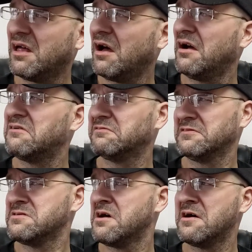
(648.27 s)
life,
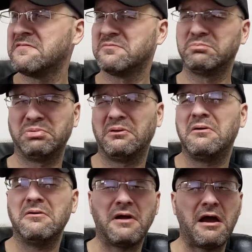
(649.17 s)
and I
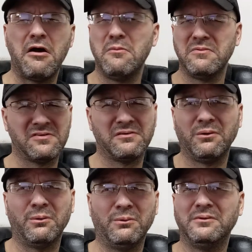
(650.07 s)
poured out my
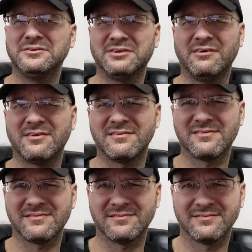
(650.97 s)
soul
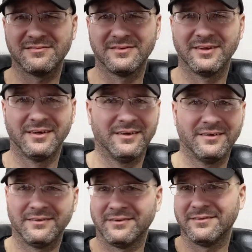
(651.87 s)
just
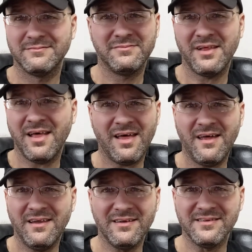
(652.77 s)

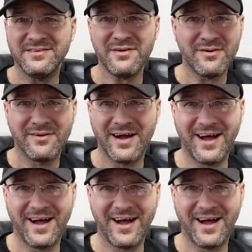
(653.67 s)
that in your.